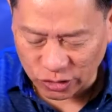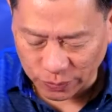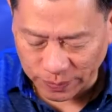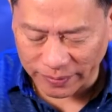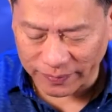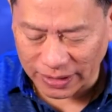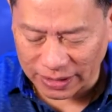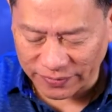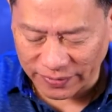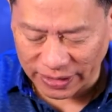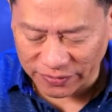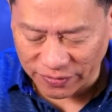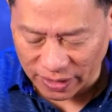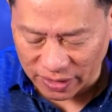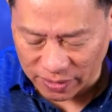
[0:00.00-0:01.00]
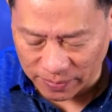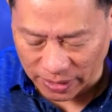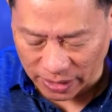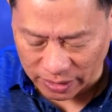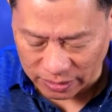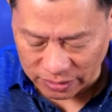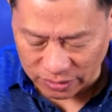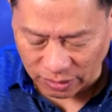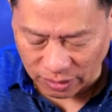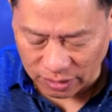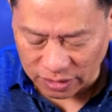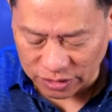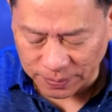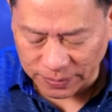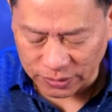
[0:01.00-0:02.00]
Divine Supreme God, Divine Father, Mother, to
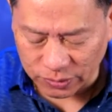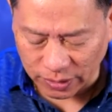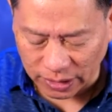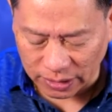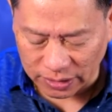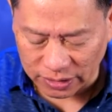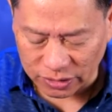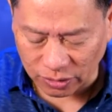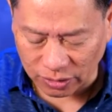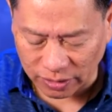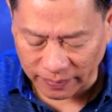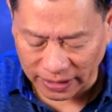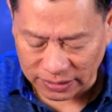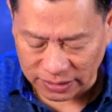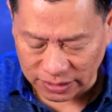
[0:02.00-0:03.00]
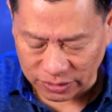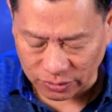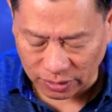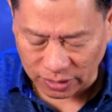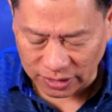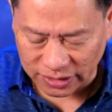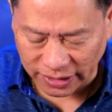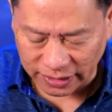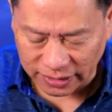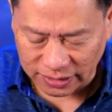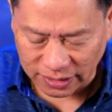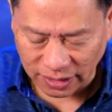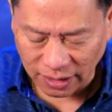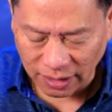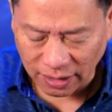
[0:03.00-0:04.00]
all the spiritual elders, holy masters, to all the
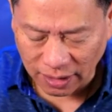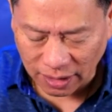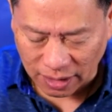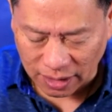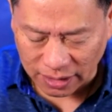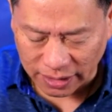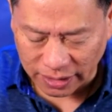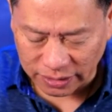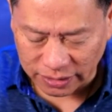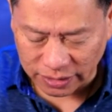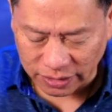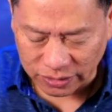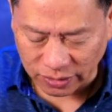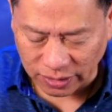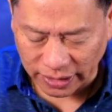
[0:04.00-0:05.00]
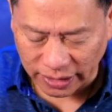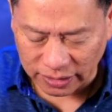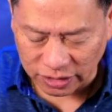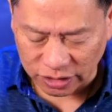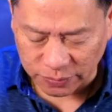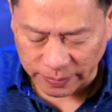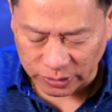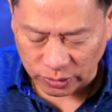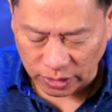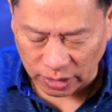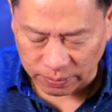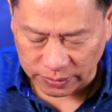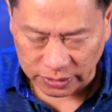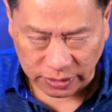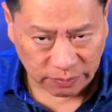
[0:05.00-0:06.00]
saints, archangels, holy angels,
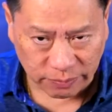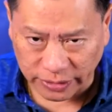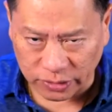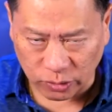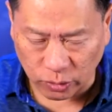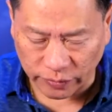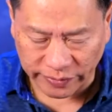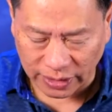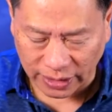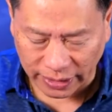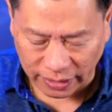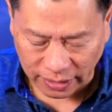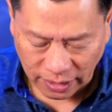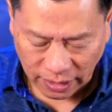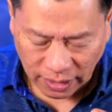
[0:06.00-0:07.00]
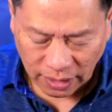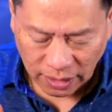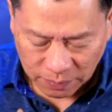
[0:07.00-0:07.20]
spiritual helpers, you can pray to whoever you like.